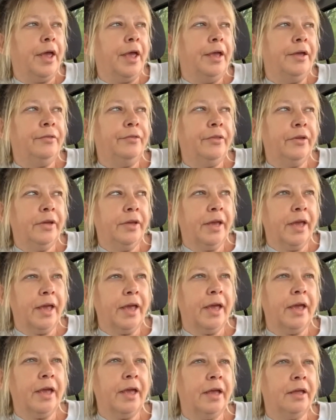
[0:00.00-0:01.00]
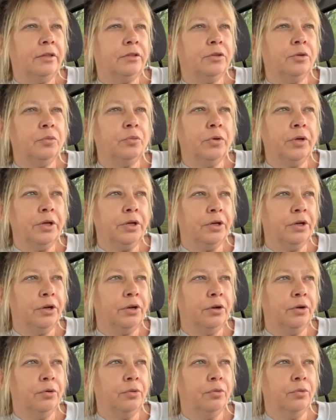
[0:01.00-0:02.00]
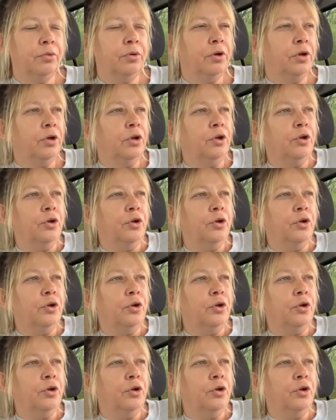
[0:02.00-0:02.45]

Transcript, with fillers: And the guy at the window